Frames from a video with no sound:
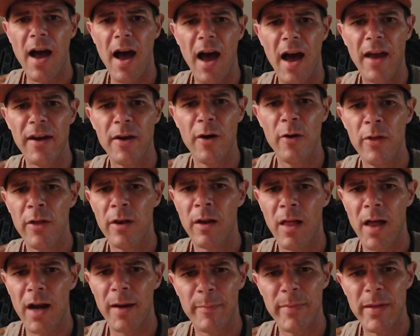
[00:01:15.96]
I know that a
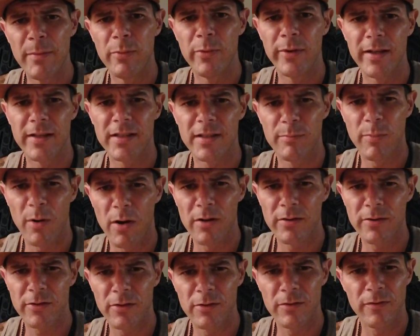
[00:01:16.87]
lot of people get
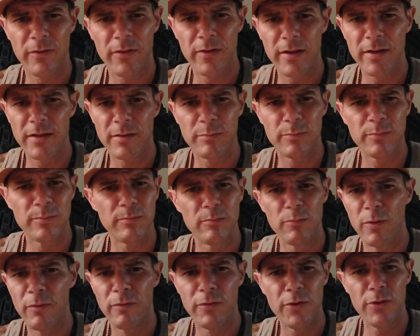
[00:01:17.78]
sponsored for these
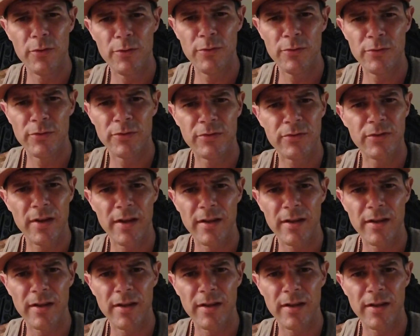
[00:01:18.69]
reviews,